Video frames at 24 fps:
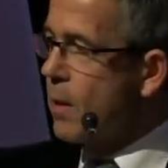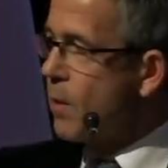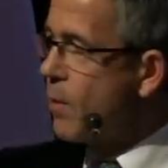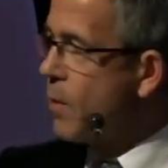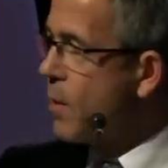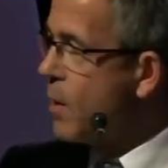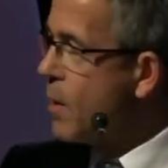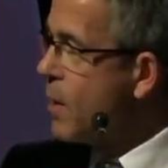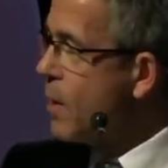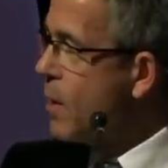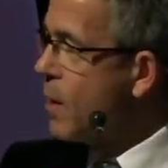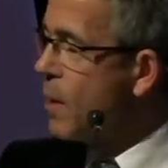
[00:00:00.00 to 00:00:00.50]

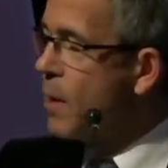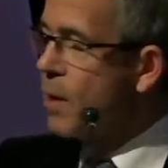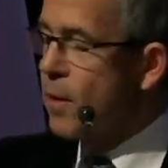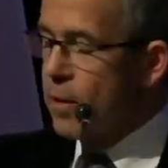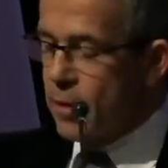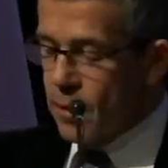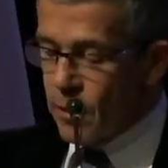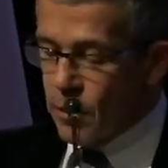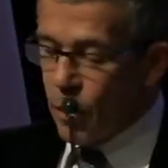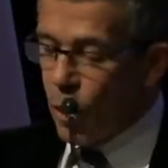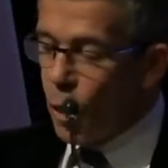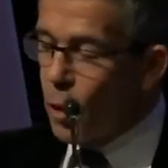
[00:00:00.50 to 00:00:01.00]

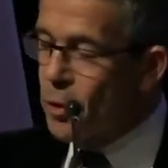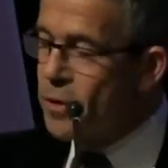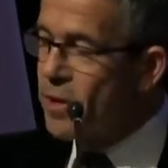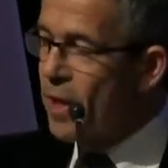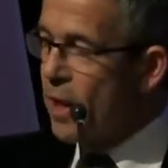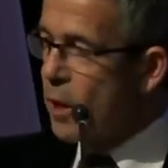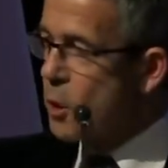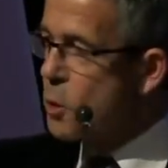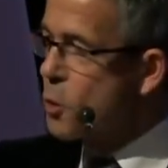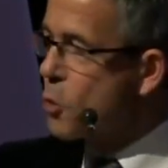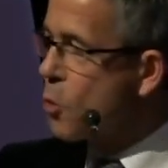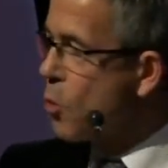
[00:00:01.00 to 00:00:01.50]
The
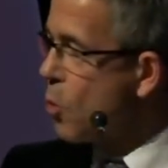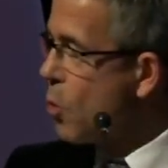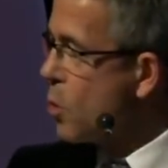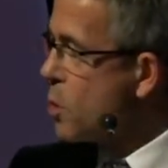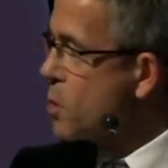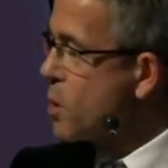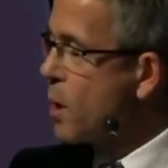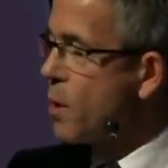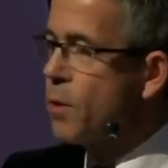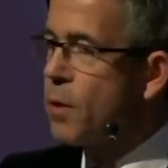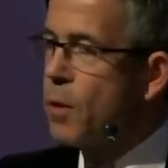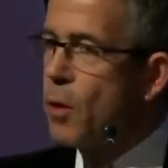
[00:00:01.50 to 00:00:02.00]
hotel
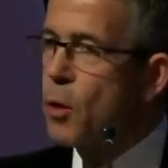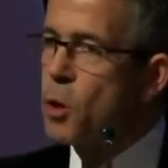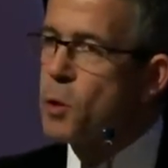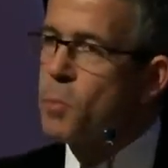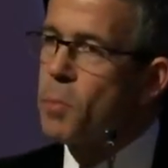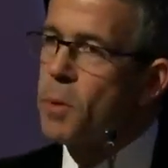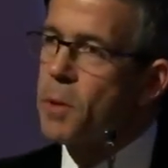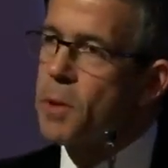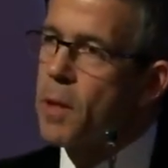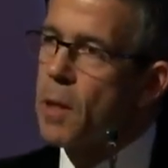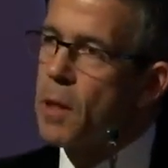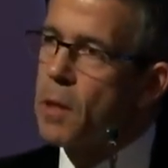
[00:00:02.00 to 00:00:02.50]
schools and the
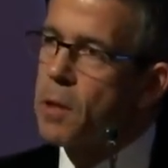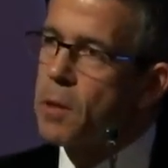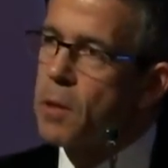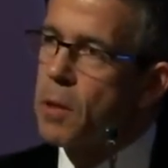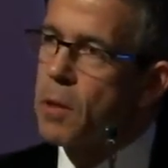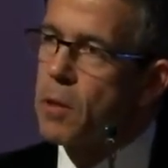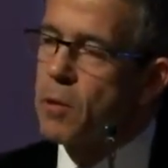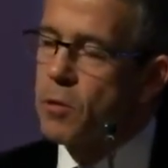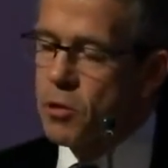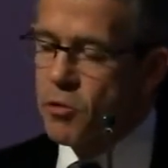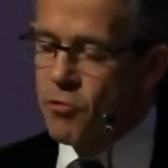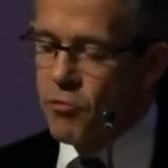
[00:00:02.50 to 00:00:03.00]
hospitality
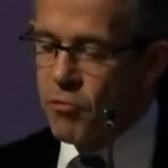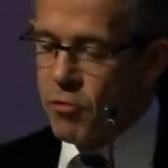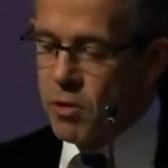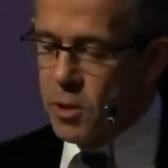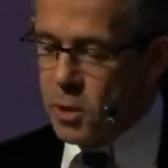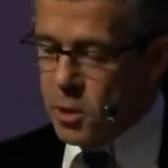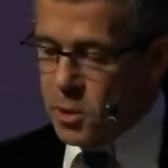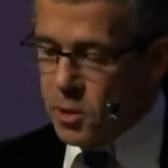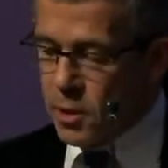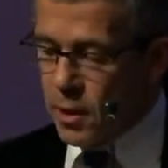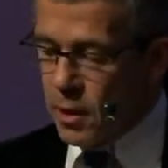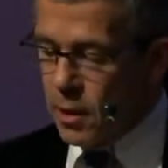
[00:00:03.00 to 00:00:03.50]
industry
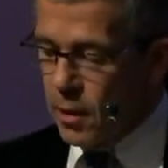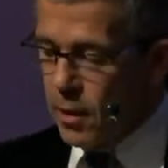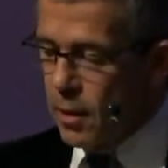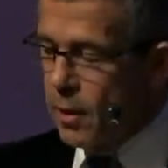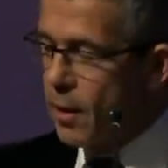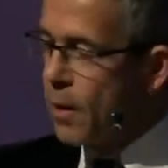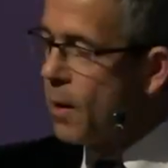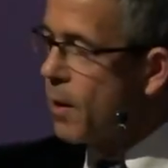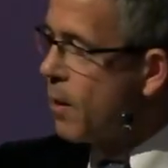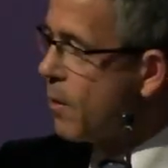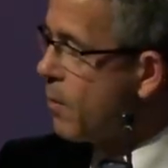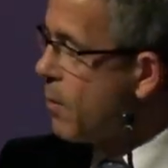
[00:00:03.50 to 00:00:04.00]
is still
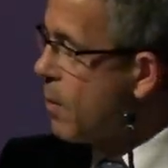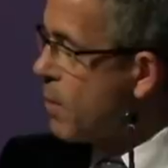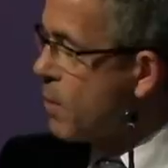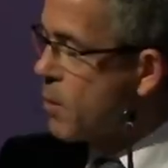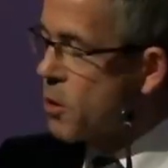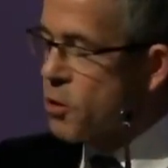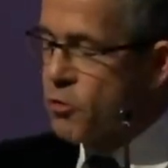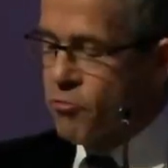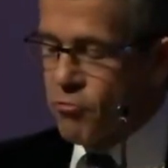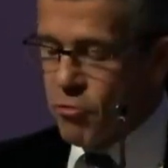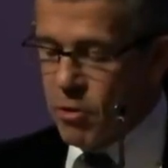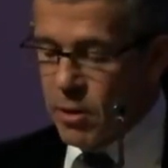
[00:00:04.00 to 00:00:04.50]
an
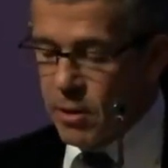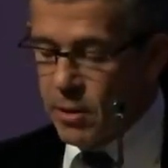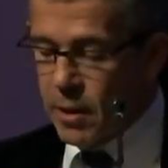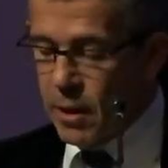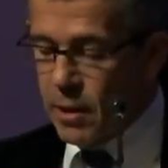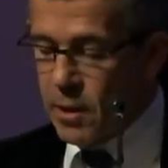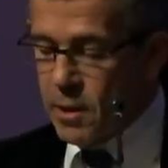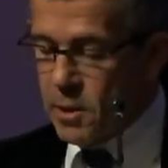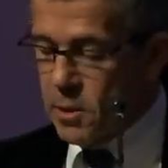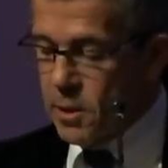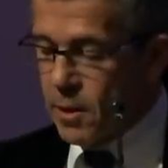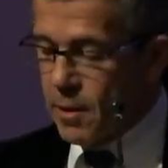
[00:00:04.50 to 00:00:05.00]
industry that
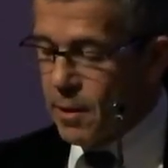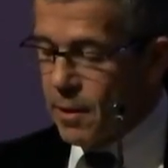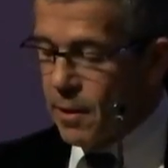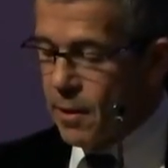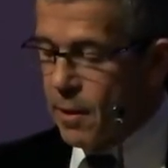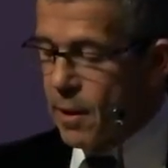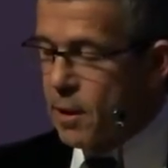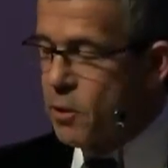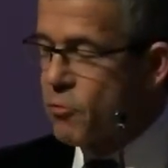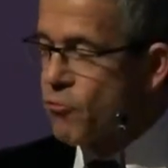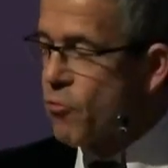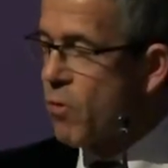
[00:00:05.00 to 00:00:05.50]
is
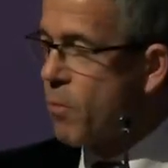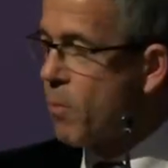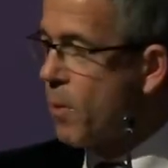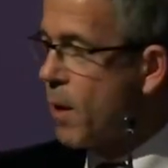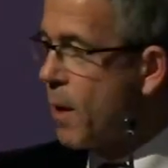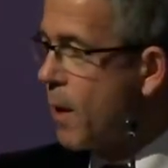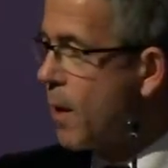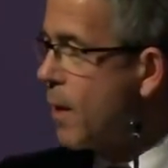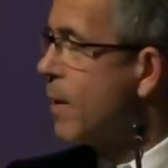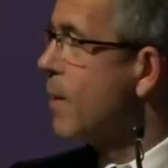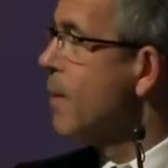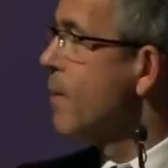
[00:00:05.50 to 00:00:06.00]

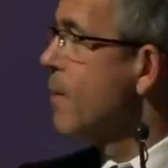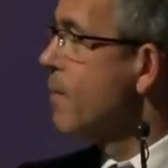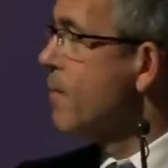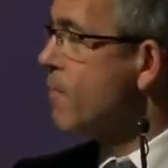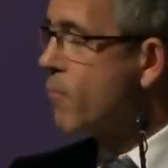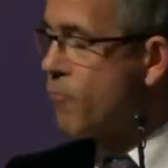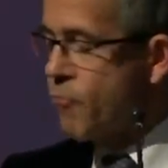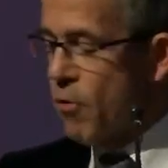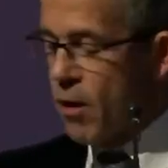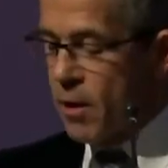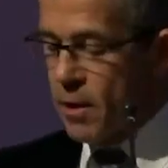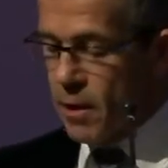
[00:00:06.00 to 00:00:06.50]
extremely
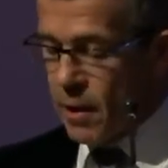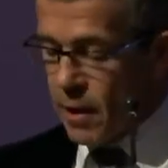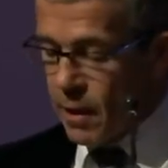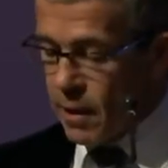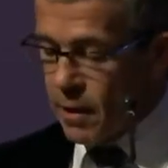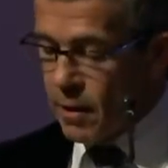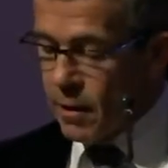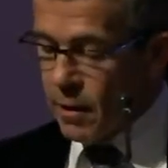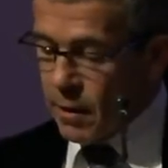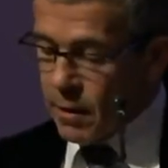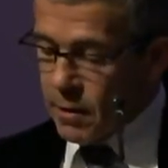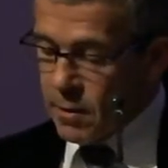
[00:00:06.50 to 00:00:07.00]

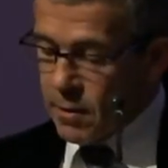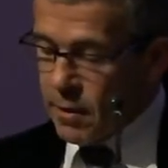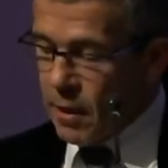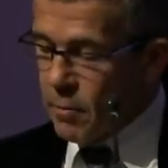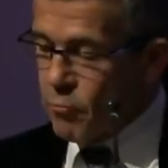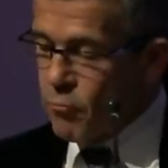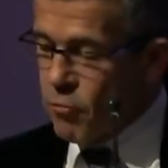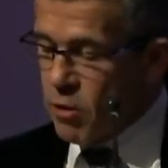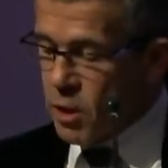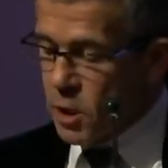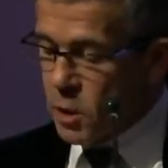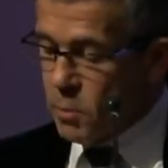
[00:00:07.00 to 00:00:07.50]
friendly,
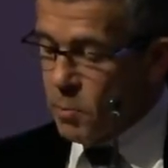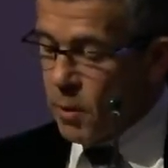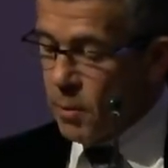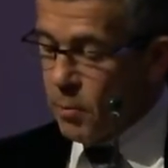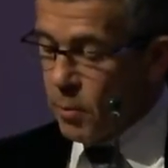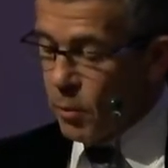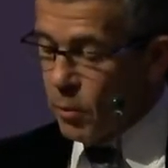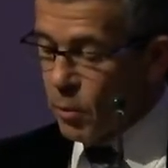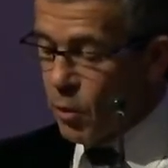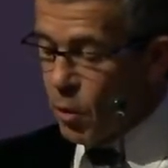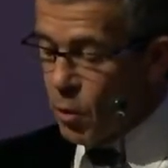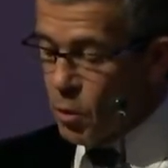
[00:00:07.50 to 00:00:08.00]
that brings
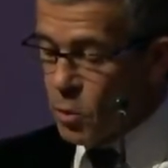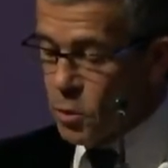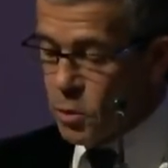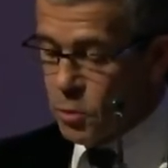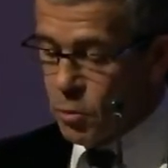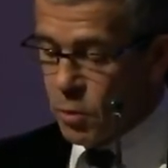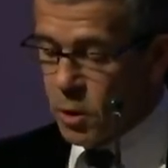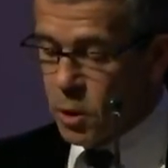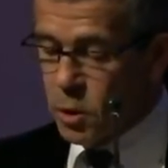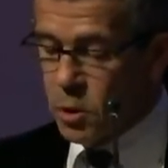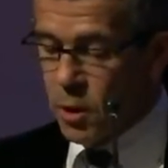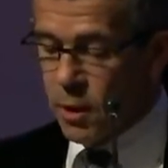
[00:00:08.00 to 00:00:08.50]
people close
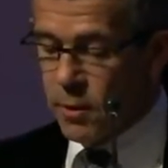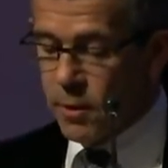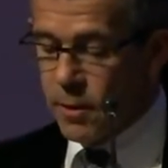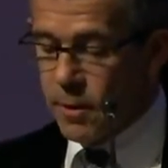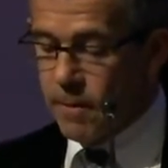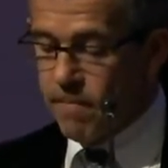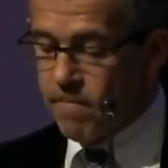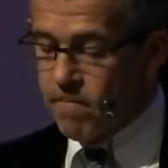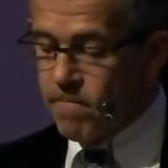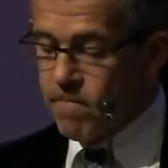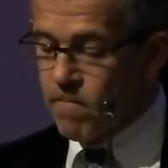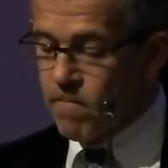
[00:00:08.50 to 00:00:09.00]
to each other.